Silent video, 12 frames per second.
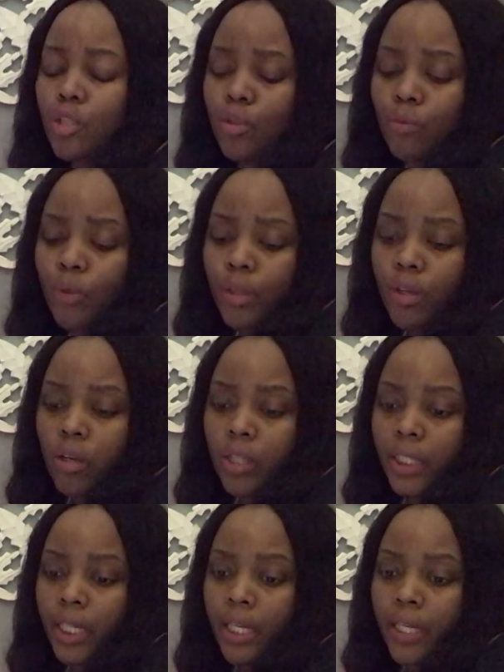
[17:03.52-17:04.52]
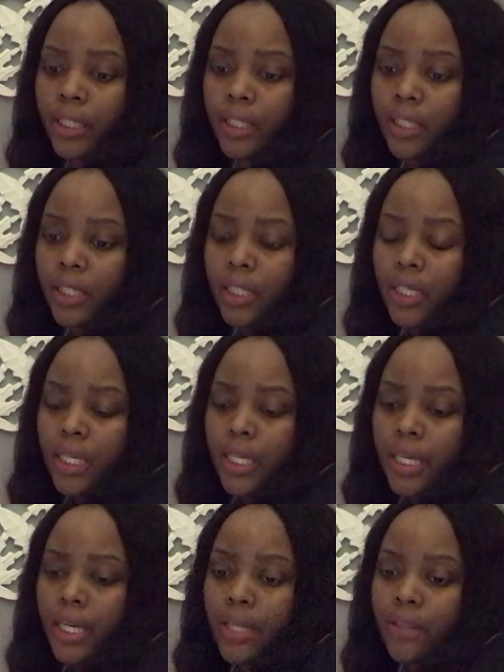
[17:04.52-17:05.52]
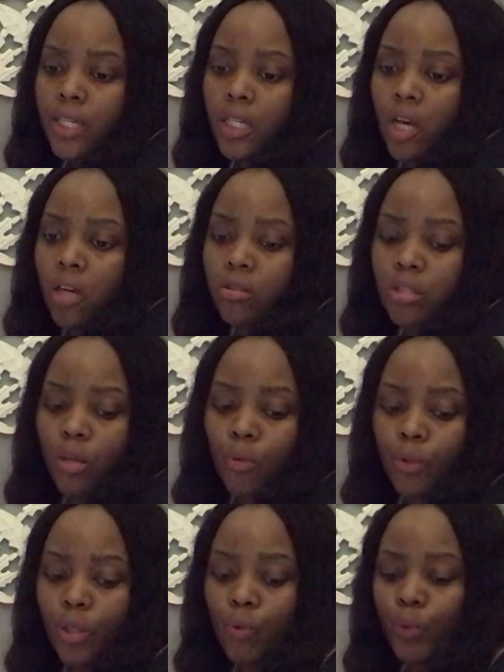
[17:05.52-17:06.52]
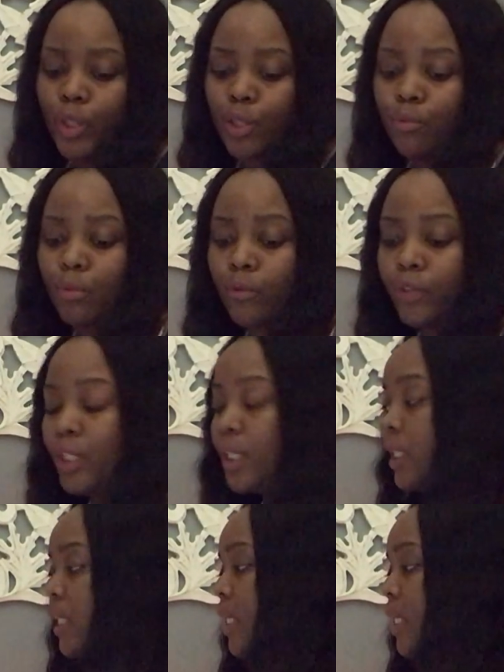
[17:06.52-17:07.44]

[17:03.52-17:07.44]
to work on that. And then also, we're going to move into the